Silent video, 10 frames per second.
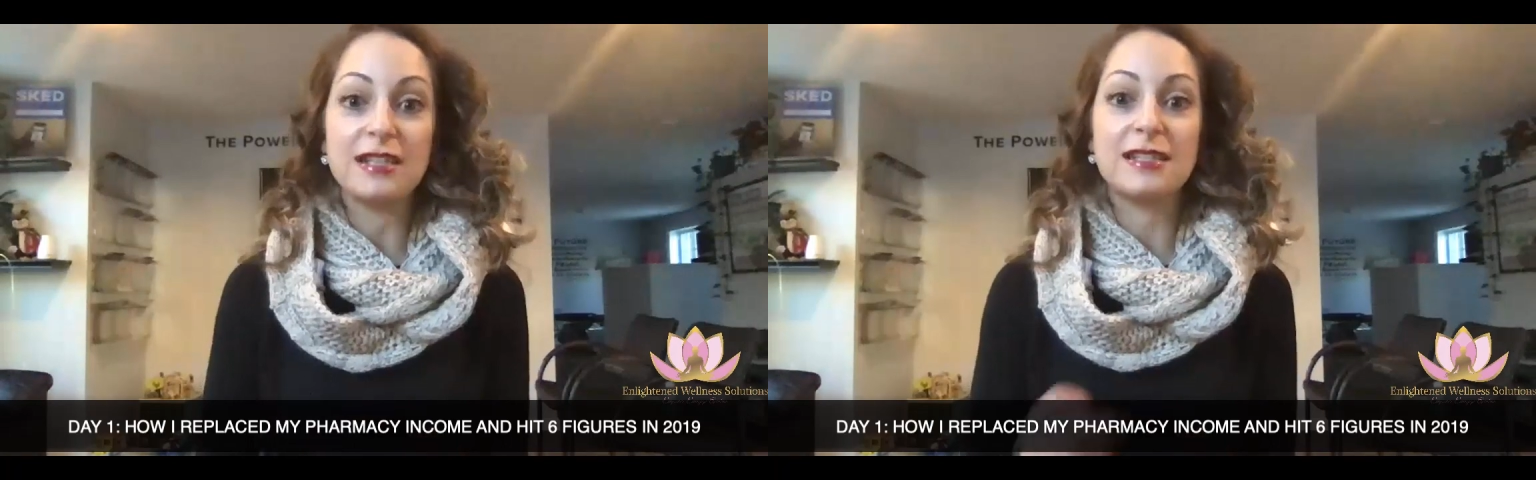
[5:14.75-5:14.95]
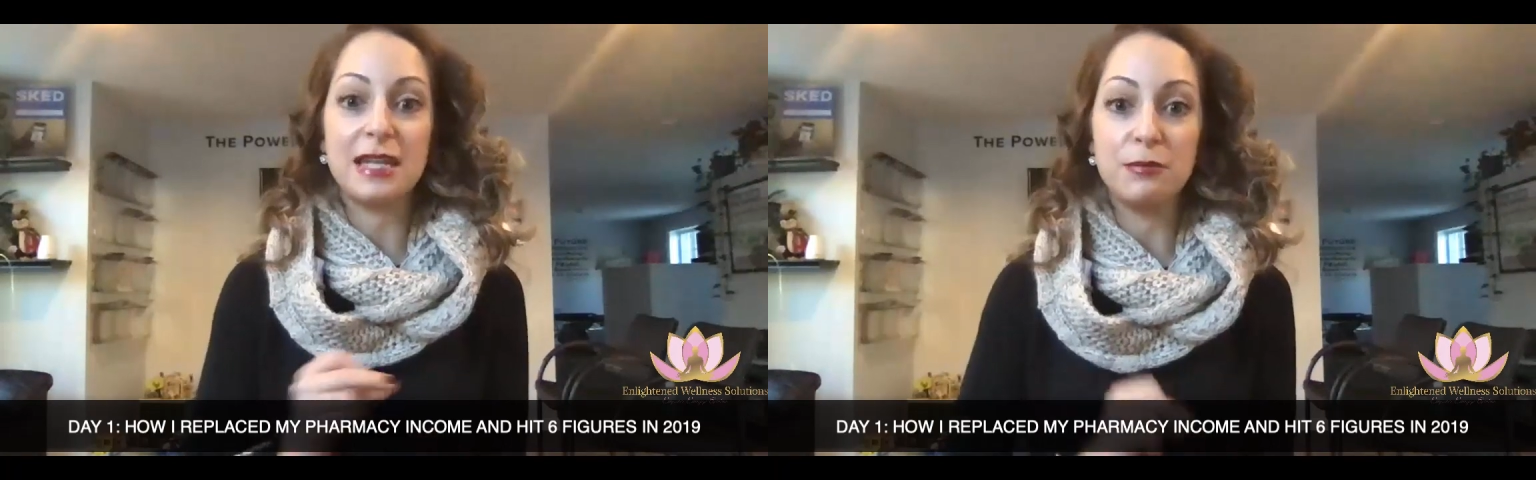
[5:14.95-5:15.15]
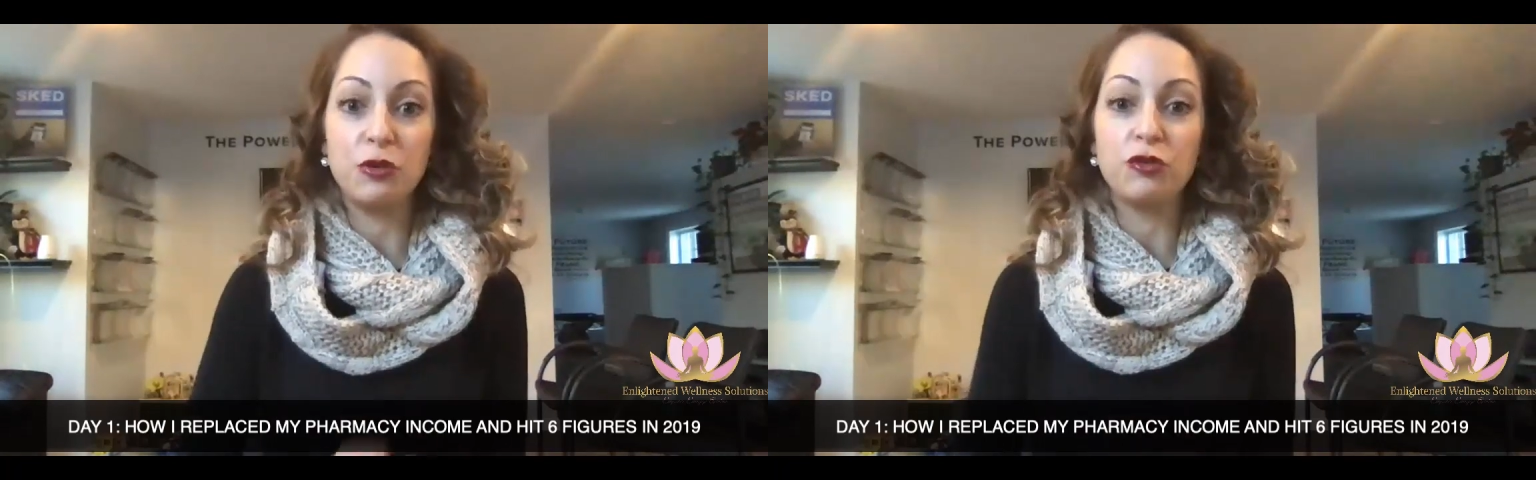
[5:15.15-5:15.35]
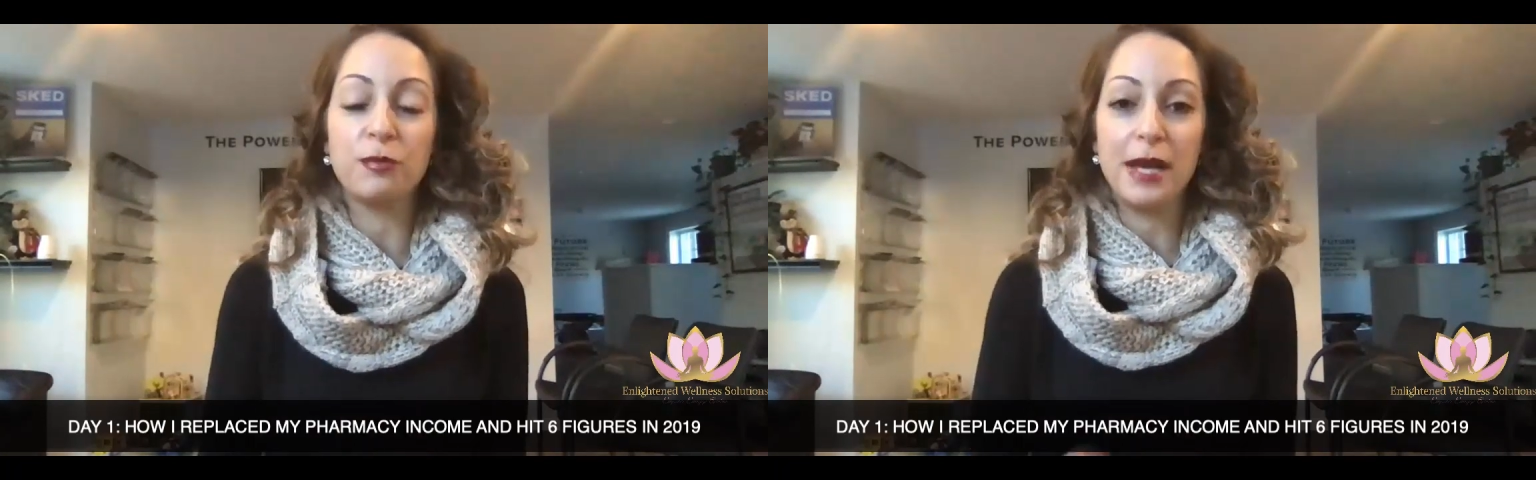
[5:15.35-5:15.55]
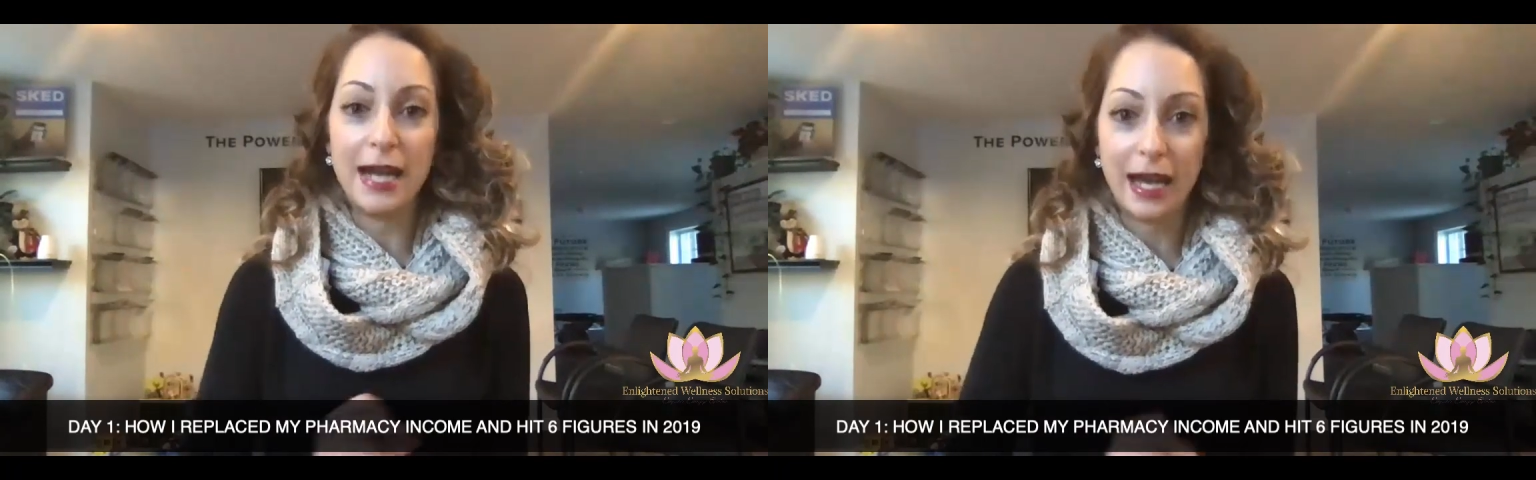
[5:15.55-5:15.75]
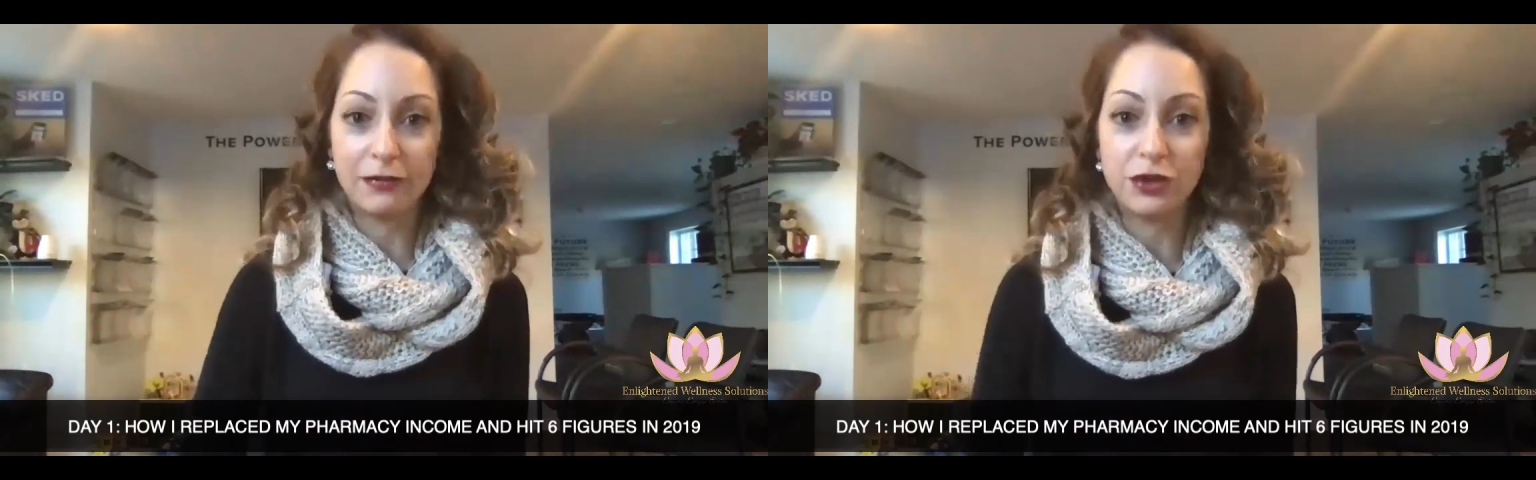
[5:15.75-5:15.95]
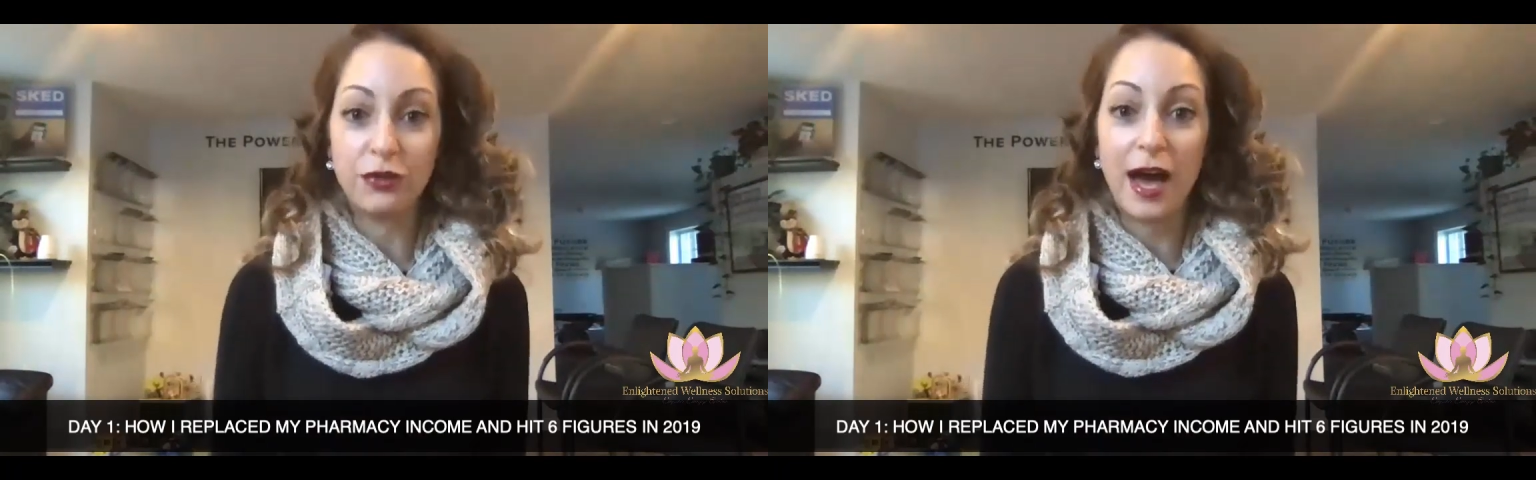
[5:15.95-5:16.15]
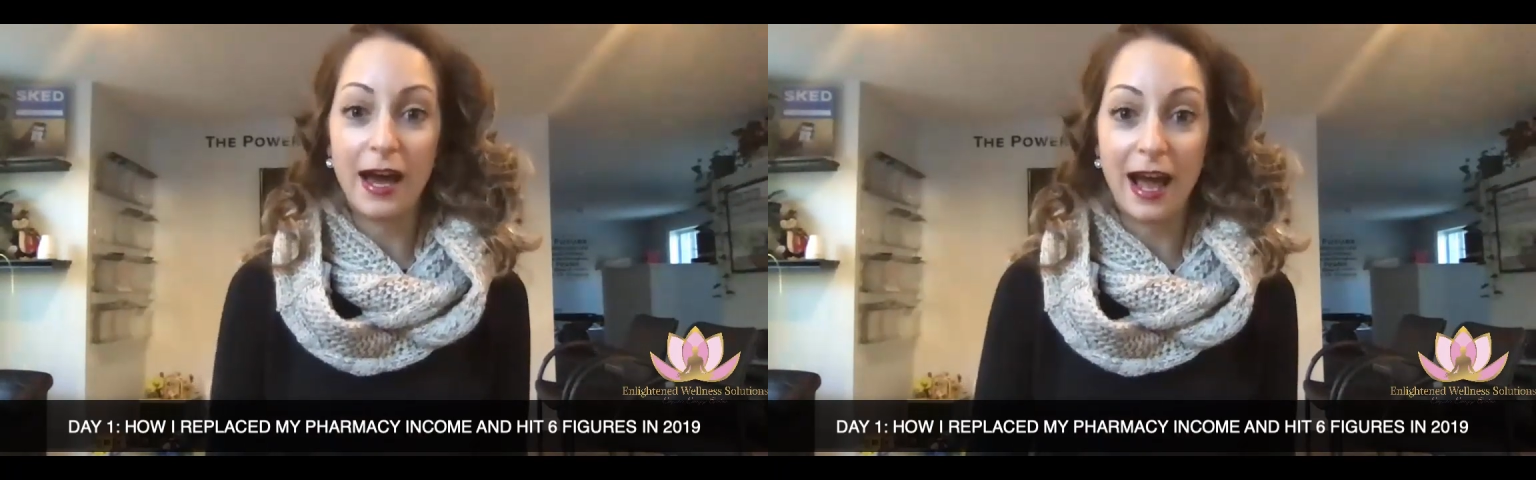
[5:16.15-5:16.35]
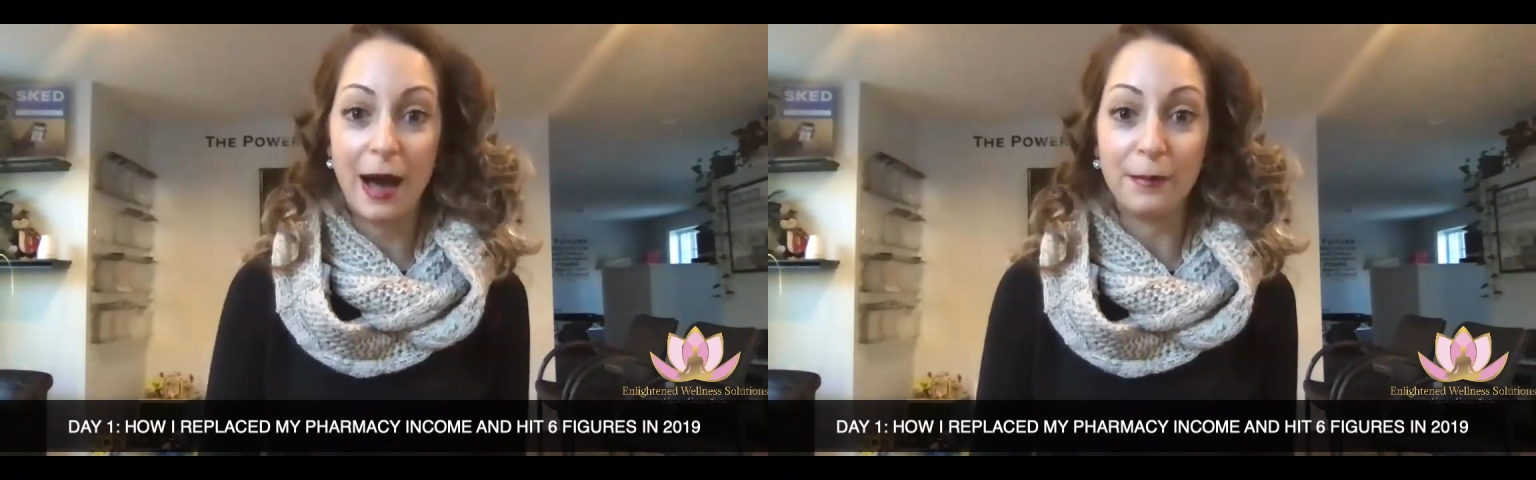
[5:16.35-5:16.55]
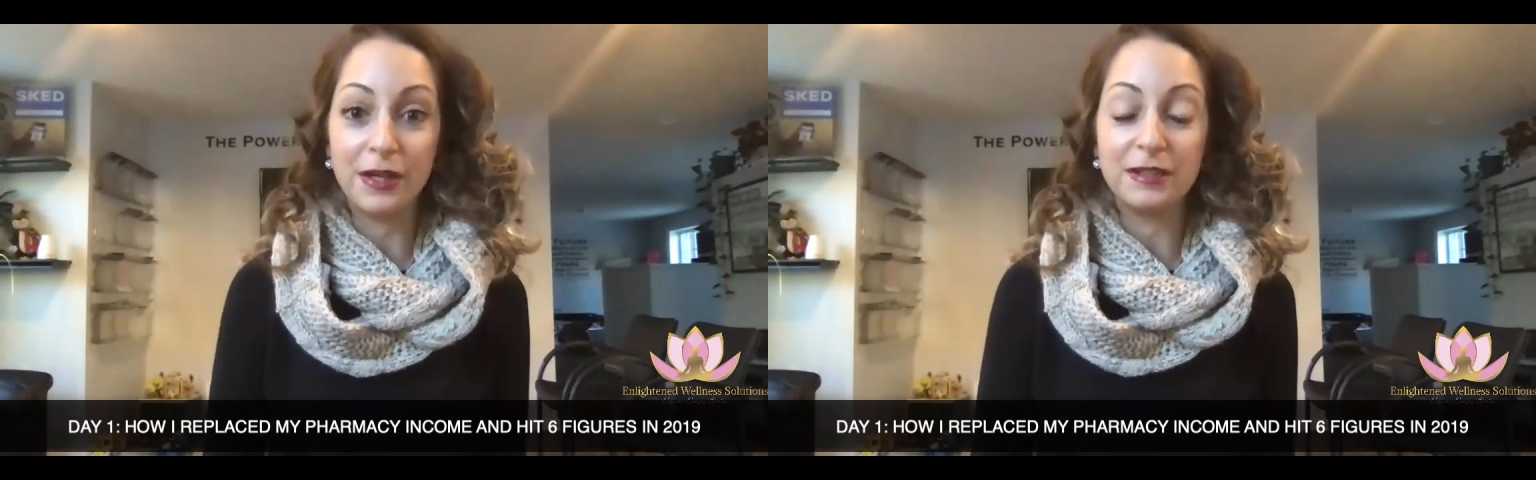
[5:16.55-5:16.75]
to see movement after that
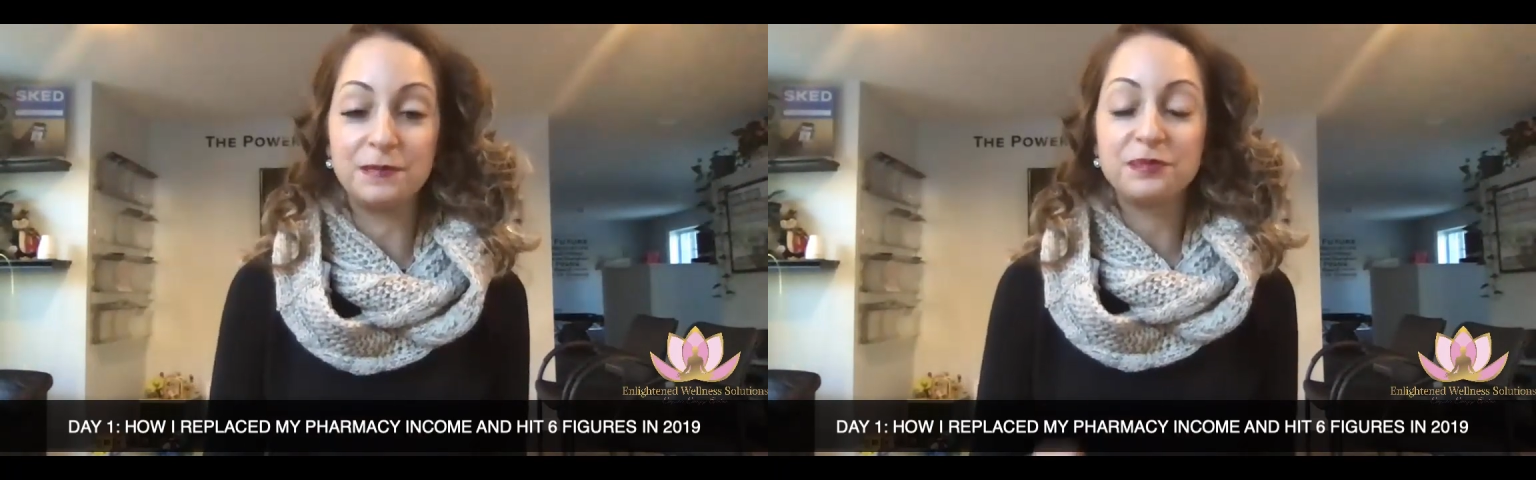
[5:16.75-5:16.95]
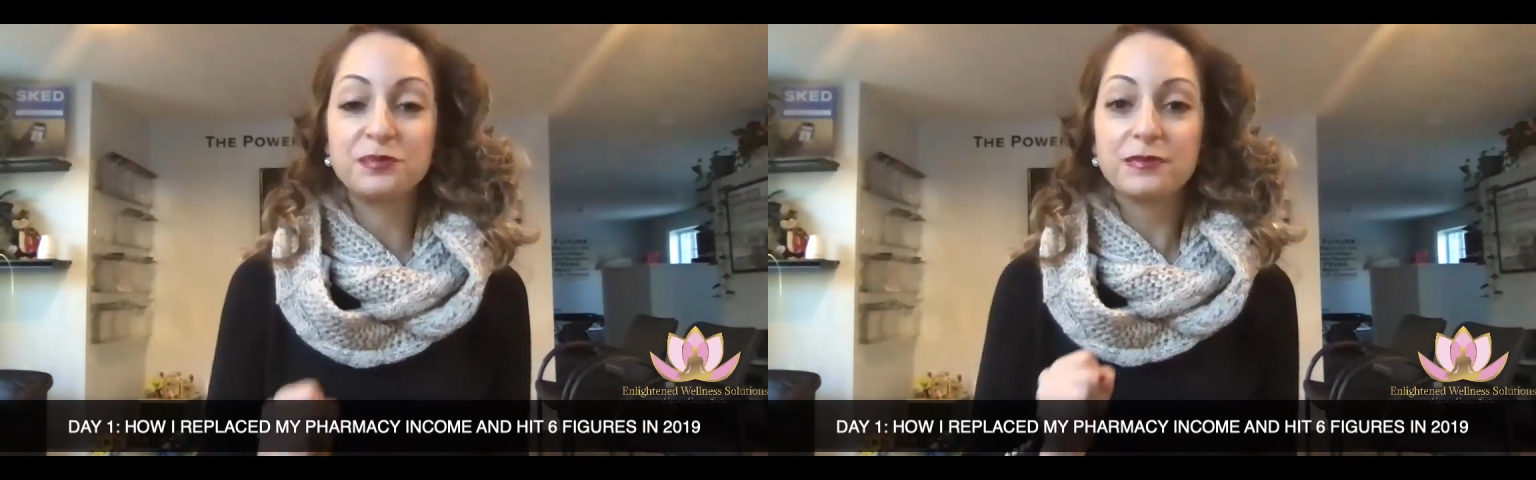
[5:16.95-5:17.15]
happened.